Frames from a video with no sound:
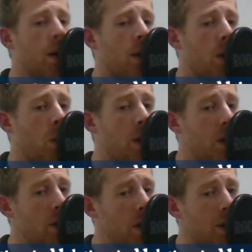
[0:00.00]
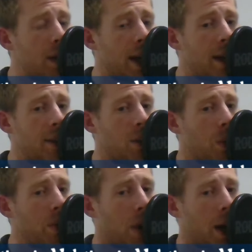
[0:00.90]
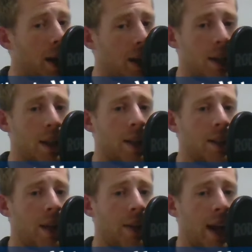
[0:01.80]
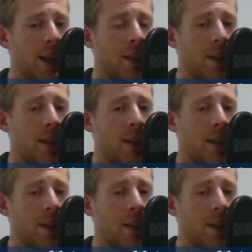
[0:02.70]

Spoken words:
Which is just the case with mine, said the Hatter.